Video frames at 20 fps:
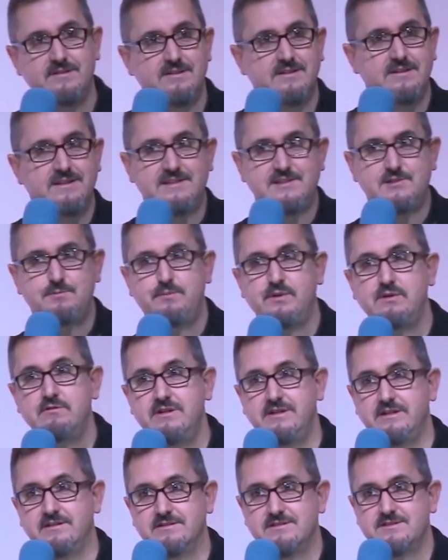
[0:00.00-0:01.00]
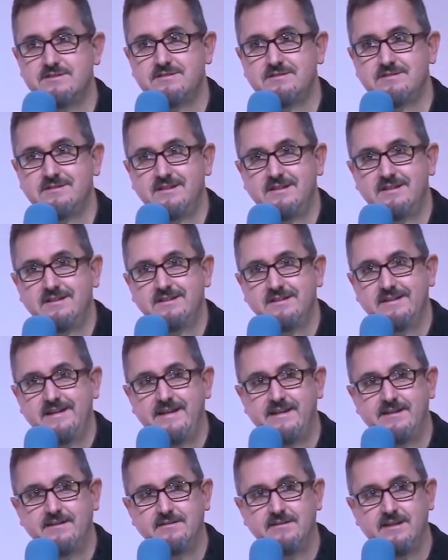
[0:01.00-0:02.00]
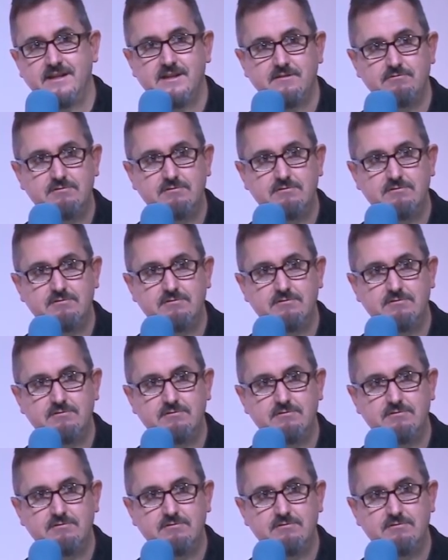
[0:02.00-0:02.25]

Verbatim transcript: experience and a, a uh,